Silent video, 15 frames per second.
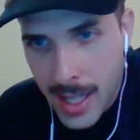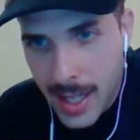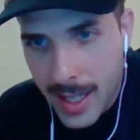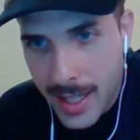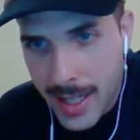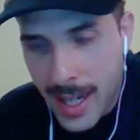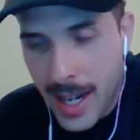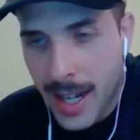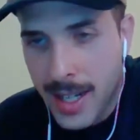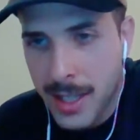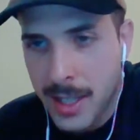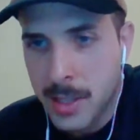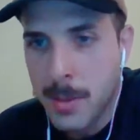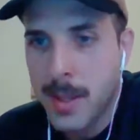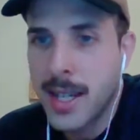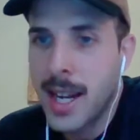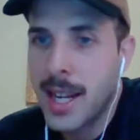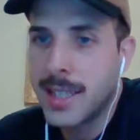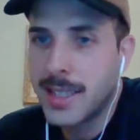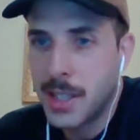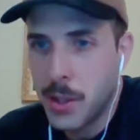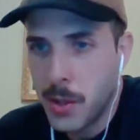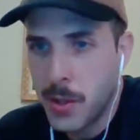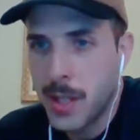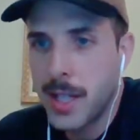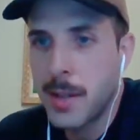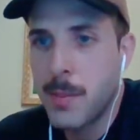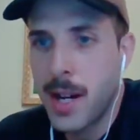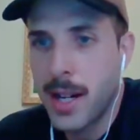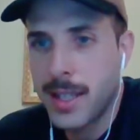Yeah, and Elizabeth, yes, you do need to
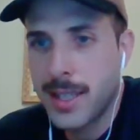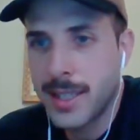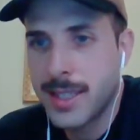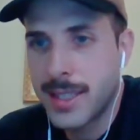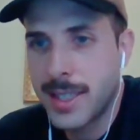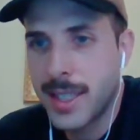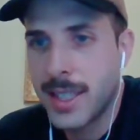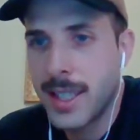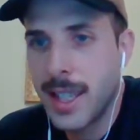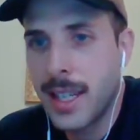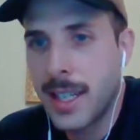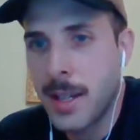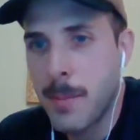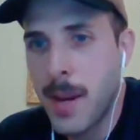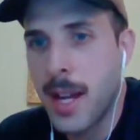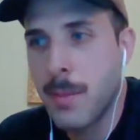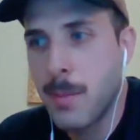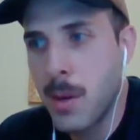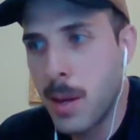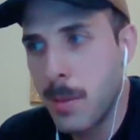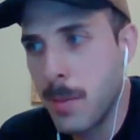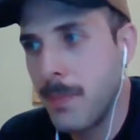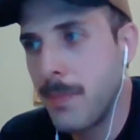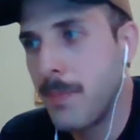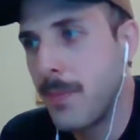practice it like a math problem.